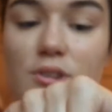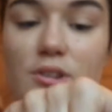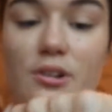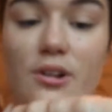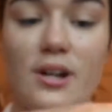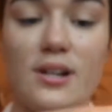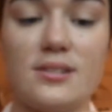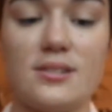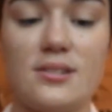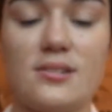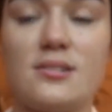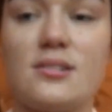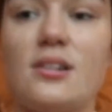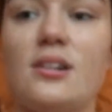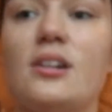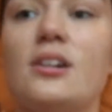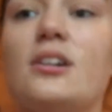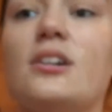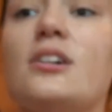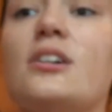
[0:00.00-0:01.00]
with your guys'
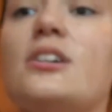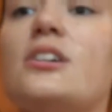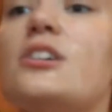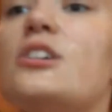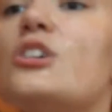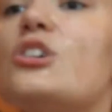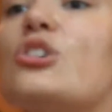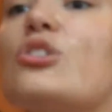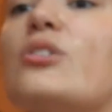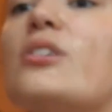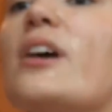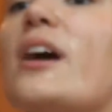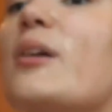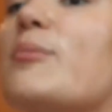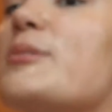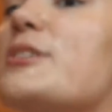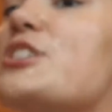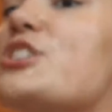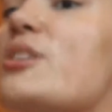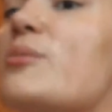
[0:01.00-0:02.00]

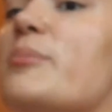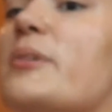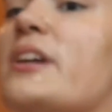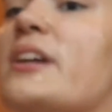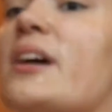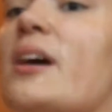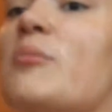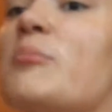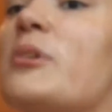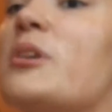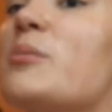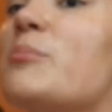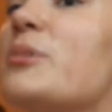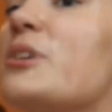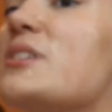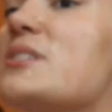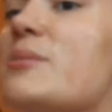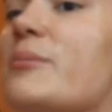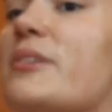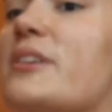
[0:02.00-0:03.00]
crappy shipping. I'm gonna
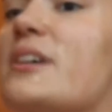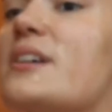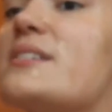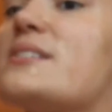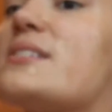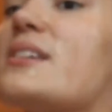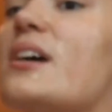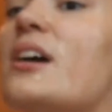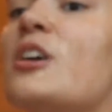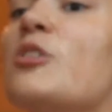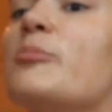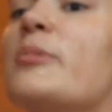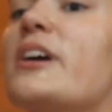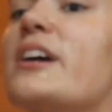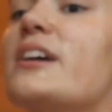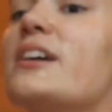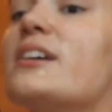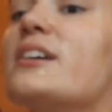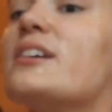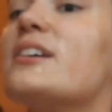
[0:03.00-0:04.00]
put some of this on
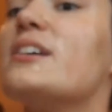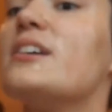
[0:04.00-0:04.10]
my